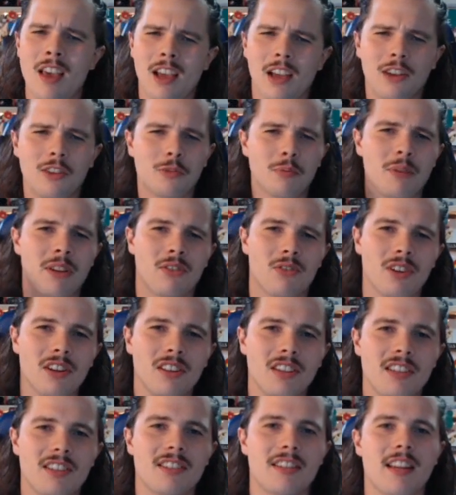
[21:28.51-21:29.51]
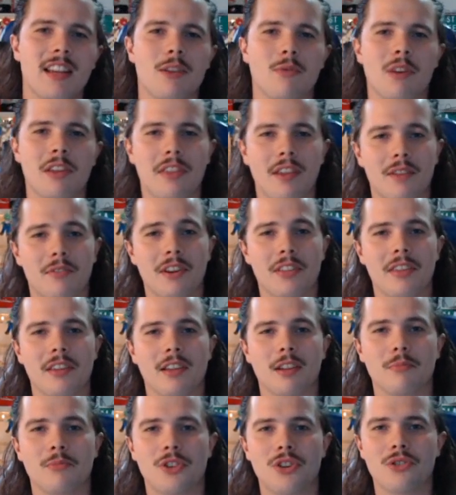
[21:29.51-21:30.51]
helps me really stay with
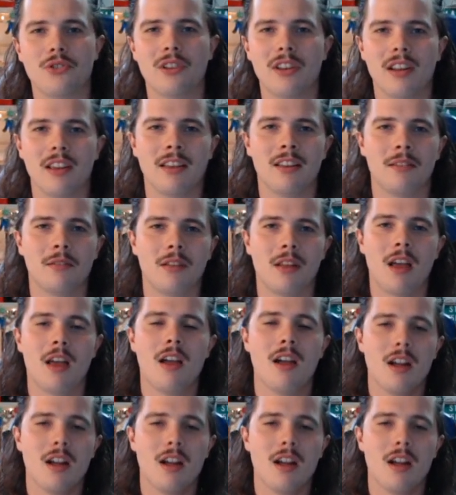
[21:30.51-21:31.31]
everything I'm doing, and